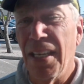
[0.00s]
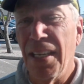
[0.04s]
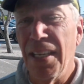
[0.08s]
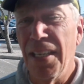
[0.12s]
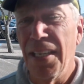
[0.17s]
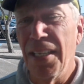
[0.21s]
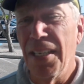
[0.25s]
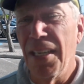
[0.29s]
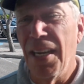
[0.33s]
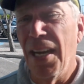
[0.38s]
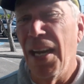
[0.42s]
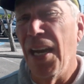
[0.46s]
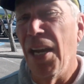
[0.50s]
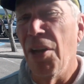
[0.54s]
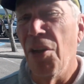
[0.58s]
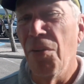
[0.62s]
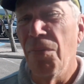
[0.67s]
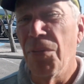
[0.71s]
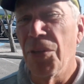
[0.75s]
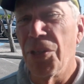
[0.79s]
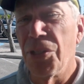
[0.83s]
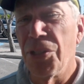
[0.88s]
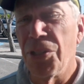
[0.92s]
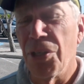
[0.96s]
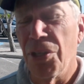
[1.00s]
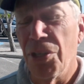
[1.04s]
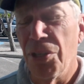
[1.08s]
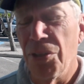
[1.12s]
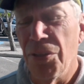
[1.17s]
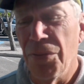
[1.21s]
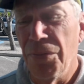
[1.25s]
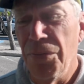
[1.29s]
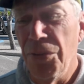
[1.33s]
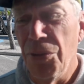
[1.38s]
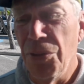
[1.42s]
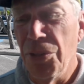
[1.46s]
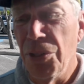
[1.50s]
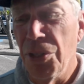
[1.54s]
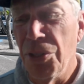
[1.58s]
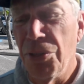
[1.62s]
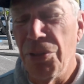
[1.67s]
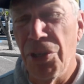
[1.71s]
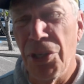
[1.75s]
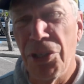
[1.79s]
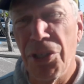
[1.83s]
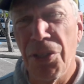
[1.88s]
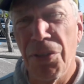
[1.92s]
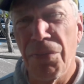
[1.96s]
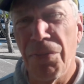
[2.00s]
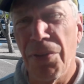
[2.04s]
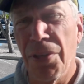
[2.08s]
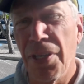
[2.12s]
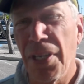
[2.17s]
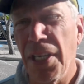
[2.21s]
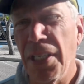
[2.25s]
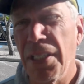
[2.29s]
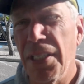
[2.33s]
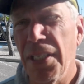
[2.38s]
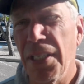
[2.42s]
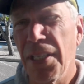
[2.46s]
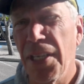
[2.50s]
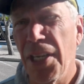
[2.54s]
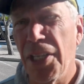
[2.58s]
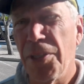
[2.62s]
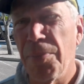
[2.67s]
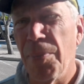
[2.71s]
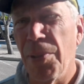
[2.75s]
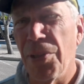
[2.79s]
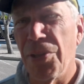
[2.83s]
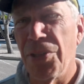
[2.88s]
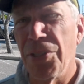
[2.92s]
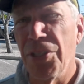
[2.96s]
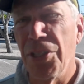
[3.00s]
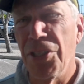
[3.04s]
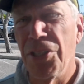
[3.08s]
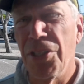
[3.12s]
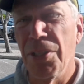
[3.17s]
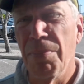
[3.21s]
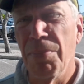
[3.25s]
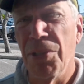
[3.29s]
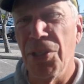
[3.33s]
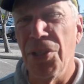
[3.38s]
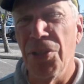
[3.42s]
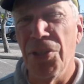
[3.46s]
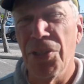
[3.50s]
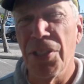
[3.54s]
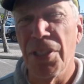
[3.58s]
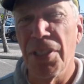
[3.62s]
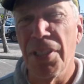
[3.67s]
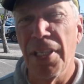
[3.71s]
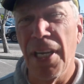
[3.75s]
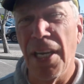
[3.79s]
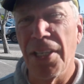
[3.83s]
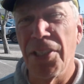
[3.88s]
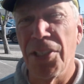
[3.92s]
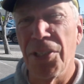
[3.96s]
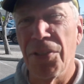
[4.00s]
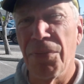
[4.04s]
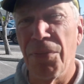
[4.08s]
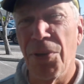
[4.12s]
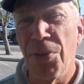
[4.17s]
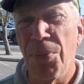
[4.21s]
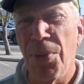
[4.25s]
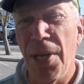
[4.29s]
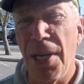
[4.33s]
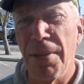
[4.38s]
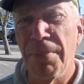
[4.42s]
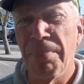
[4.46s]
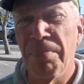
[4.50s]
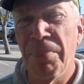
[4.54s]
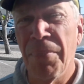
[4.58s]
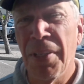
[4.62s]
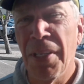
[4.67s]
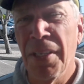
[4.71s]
I oversaw food and nutrition for a 19-hospital system in Houston, Texas for a while,